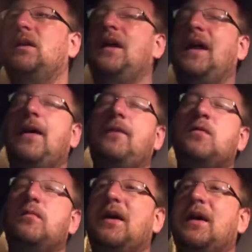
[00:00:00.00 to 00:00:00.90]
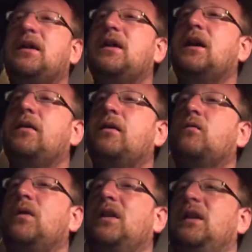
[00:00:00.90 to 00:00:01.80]
have to band together.
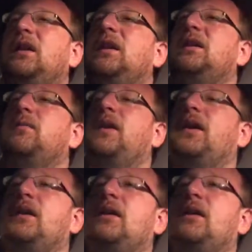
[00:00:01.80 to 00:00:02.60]
We need to band